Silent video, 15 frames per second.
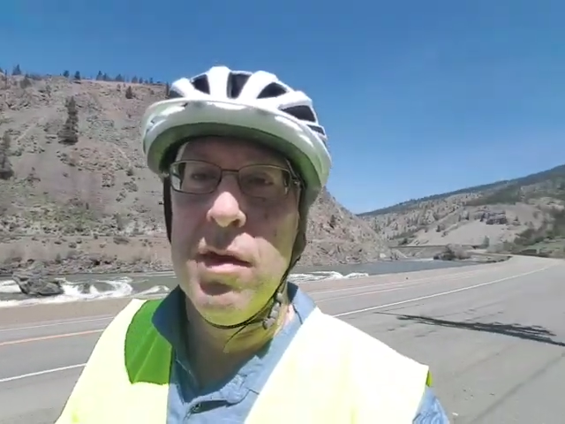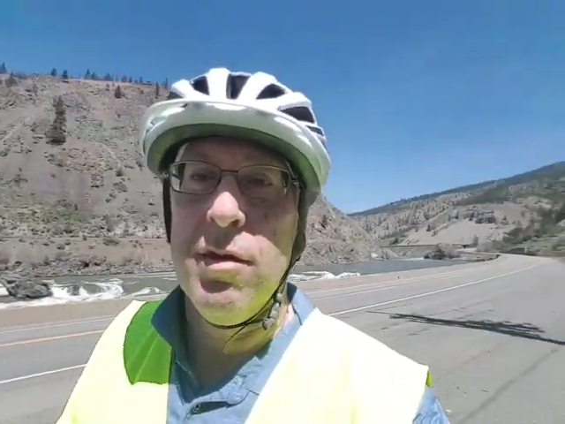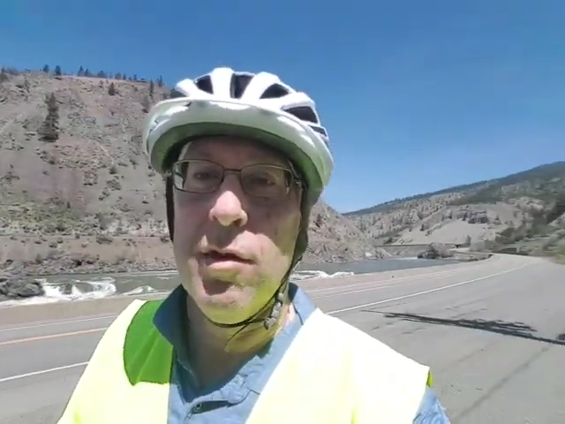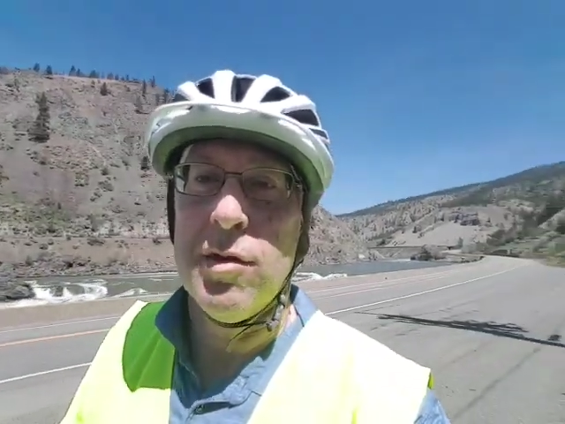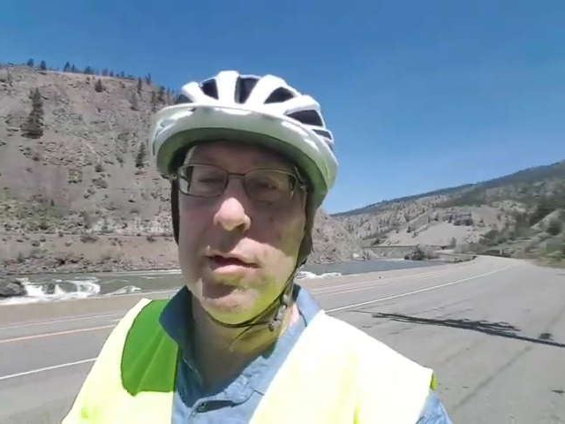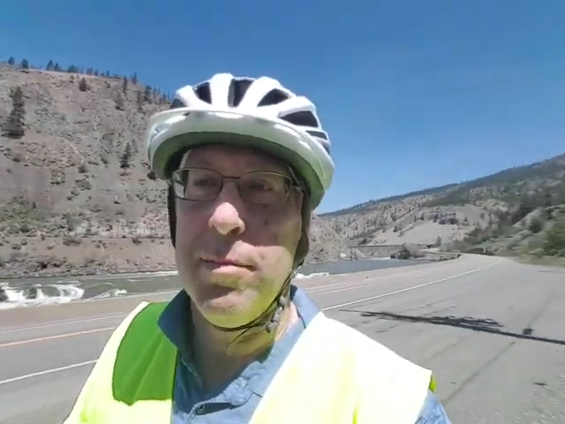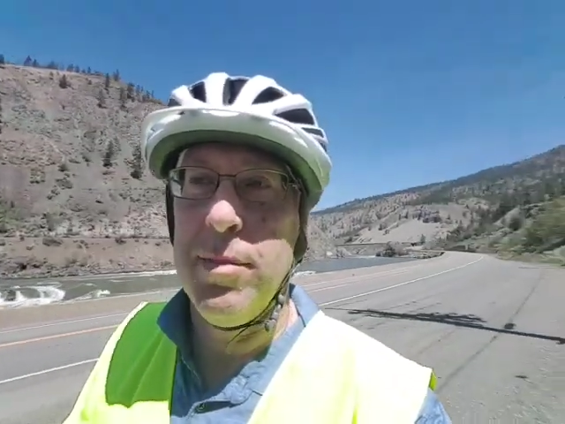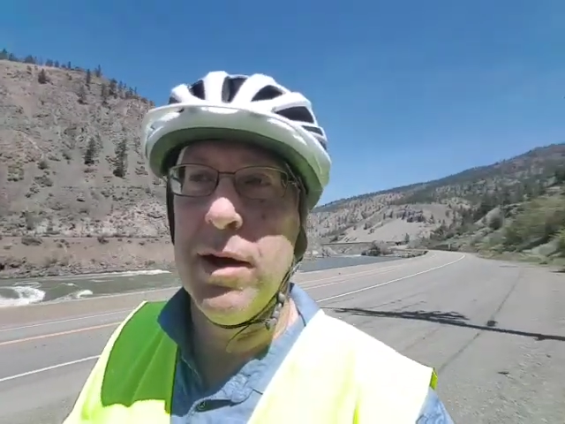
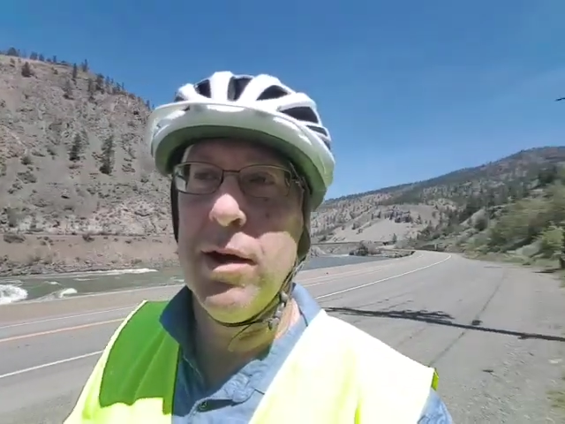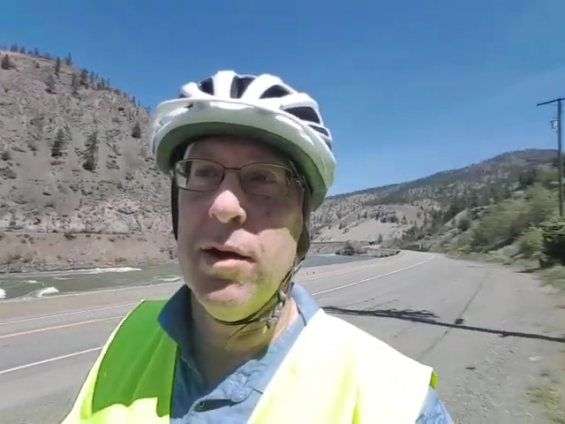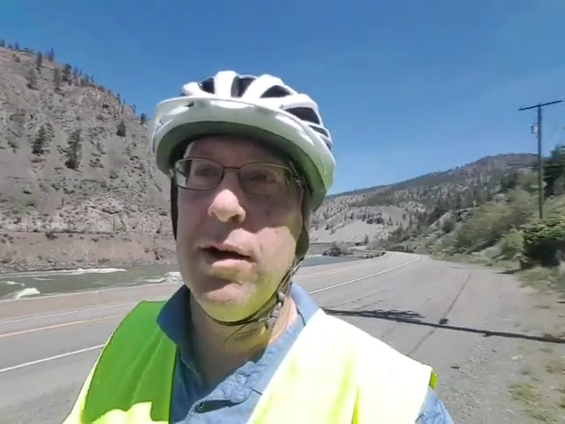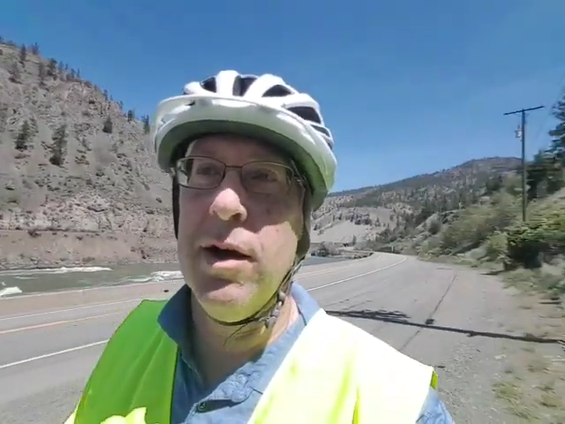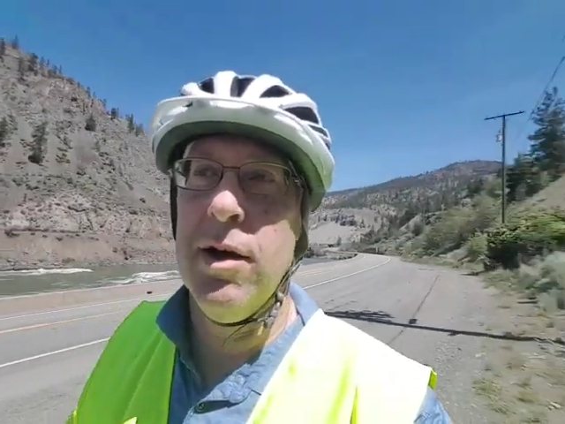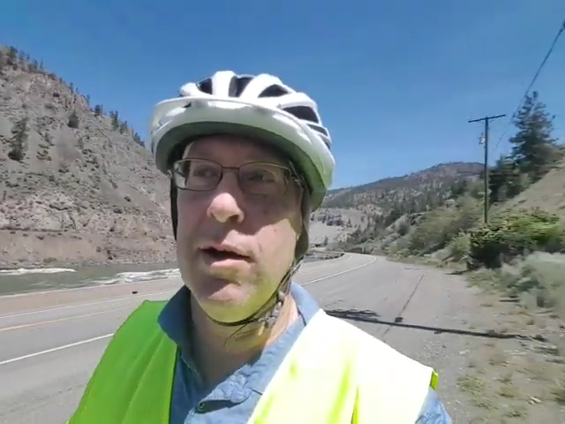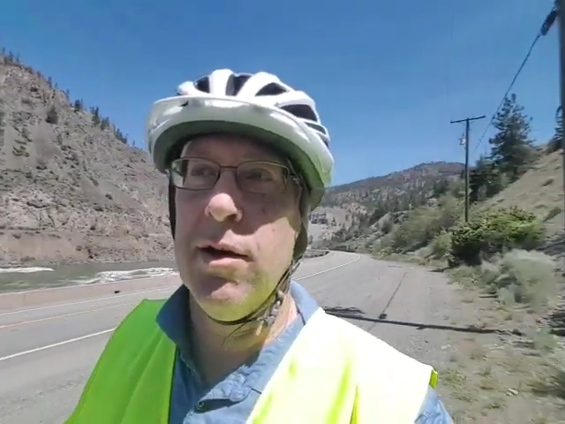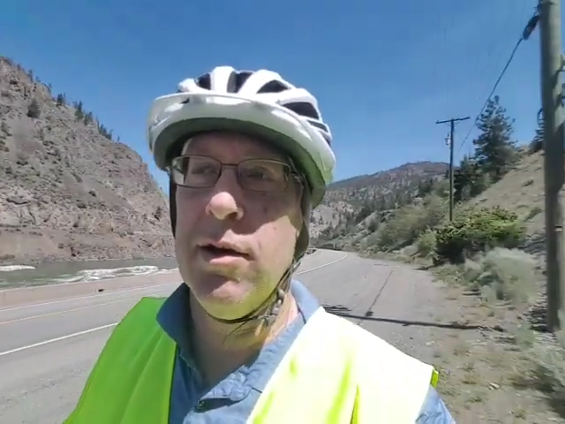There's a bigger
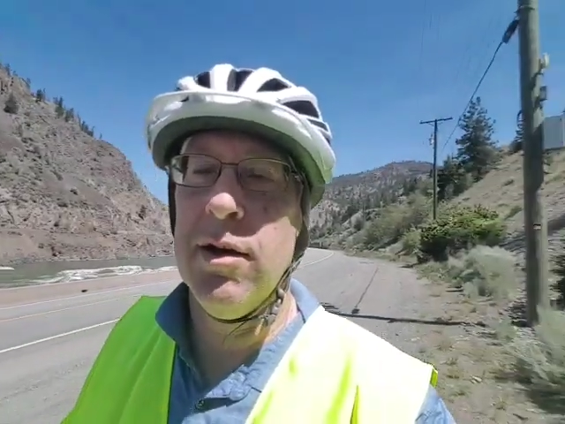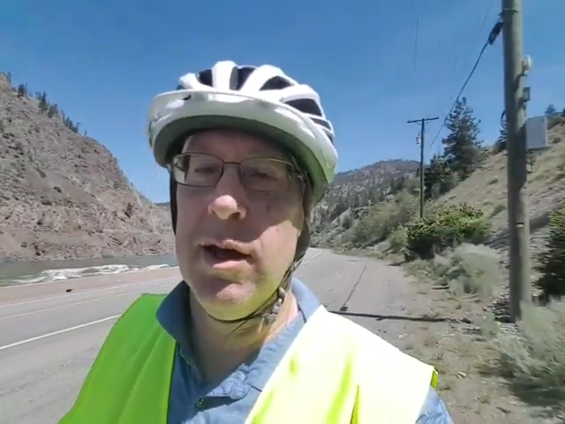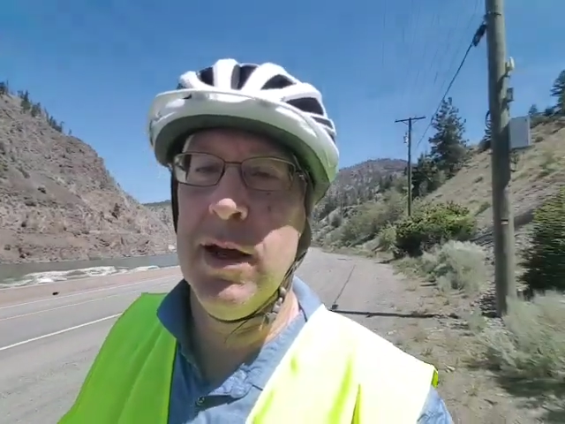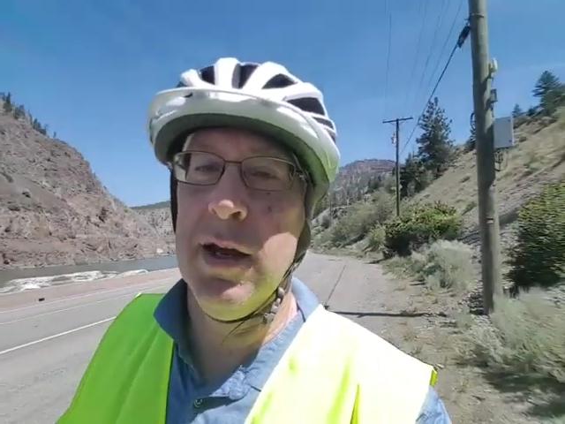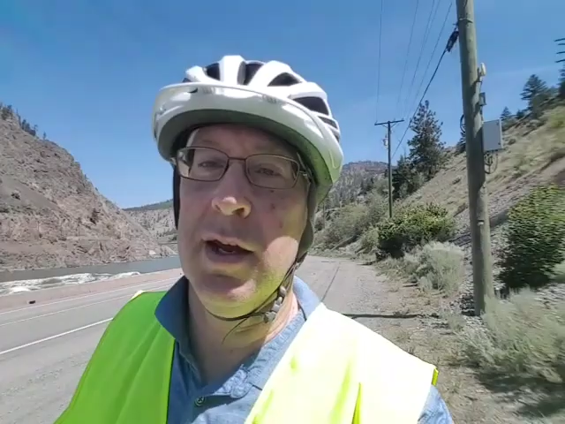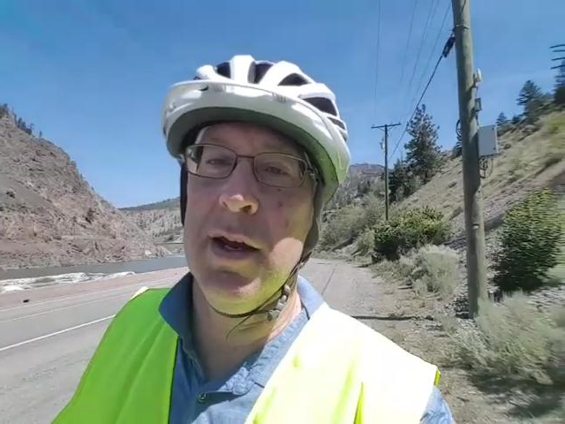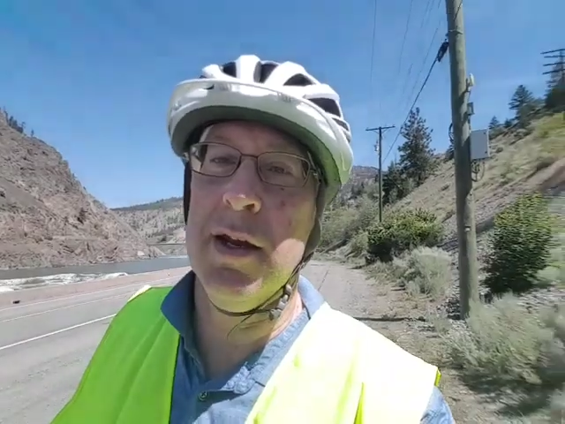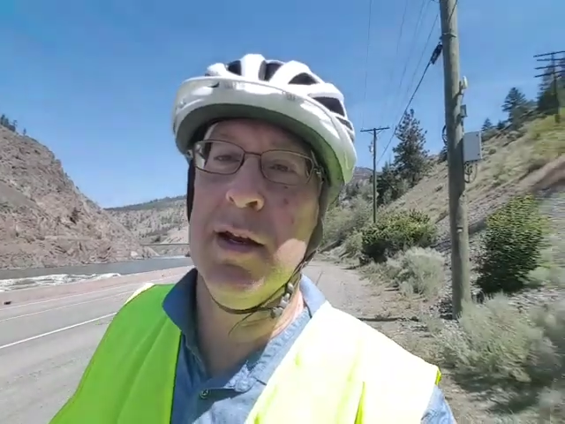hill
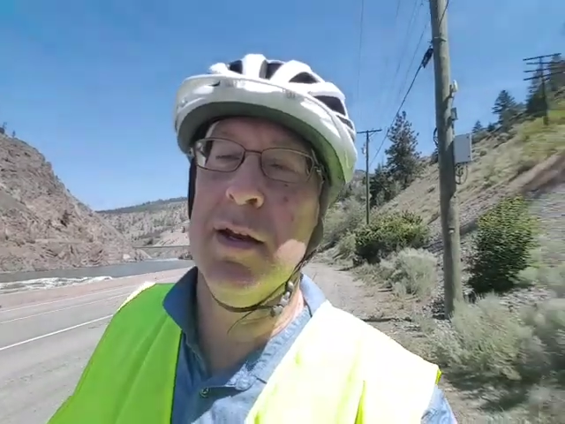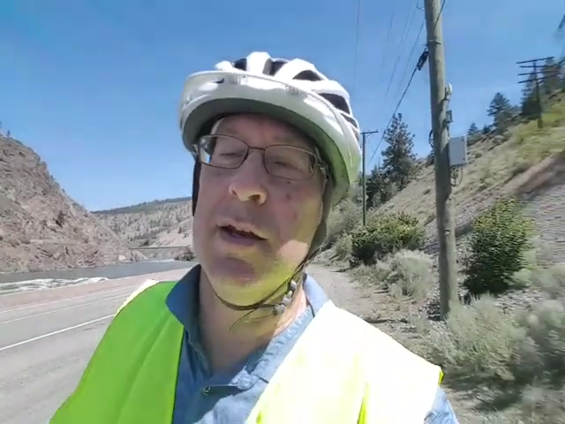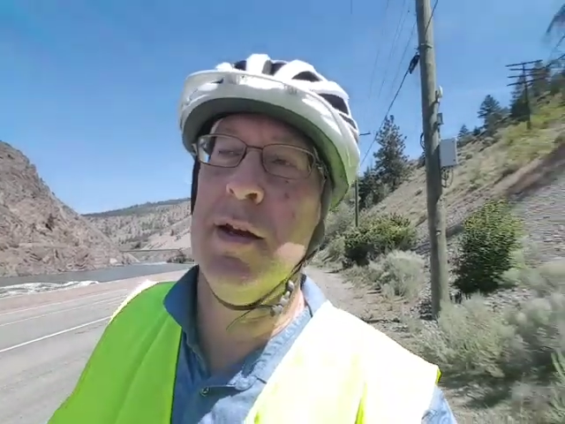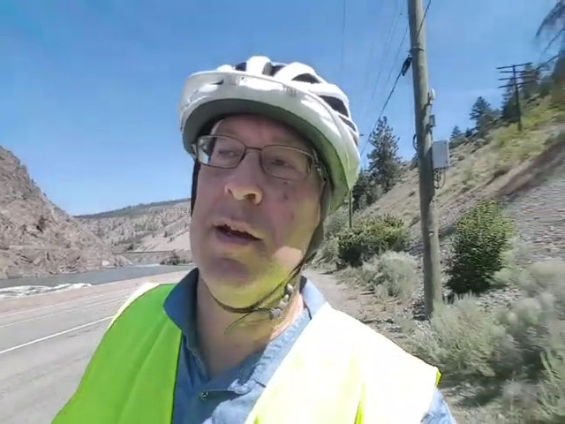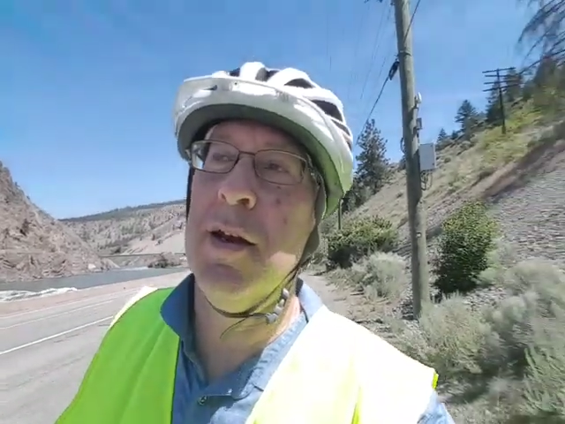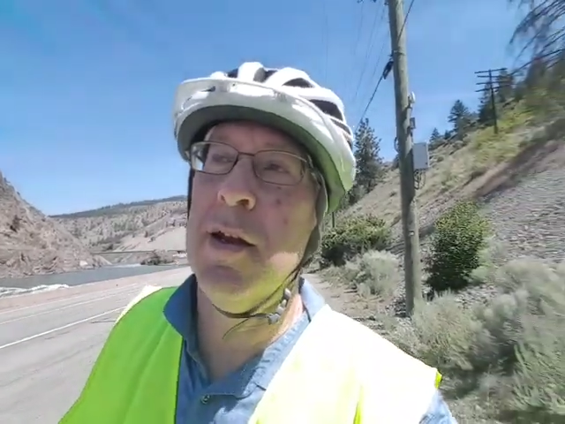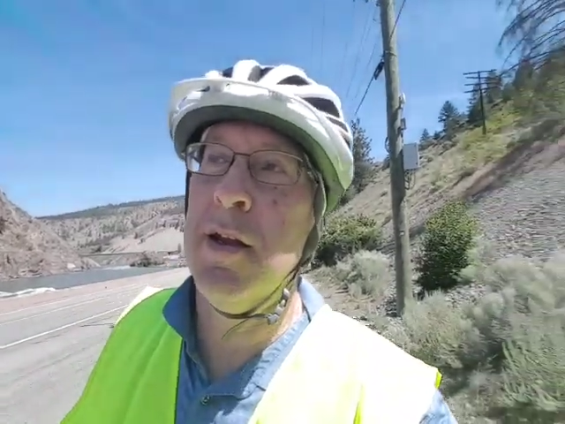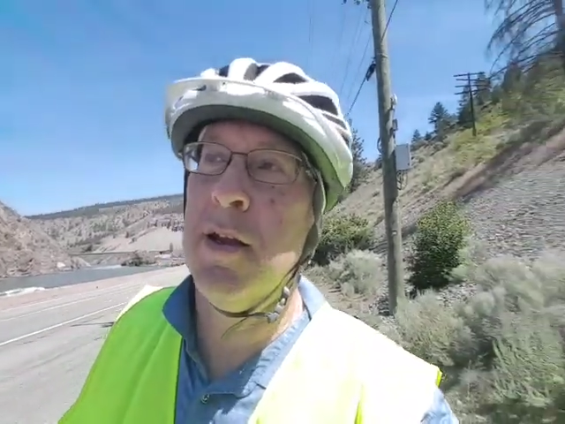
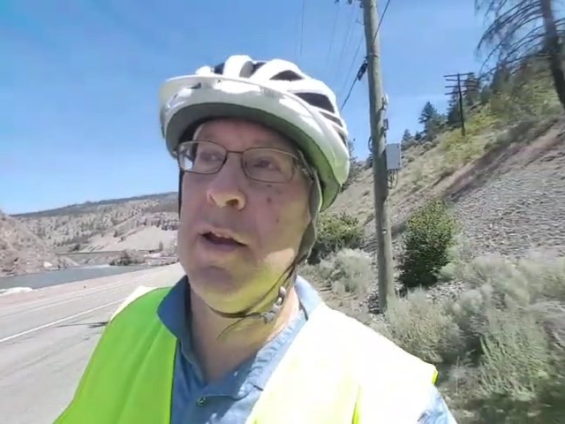in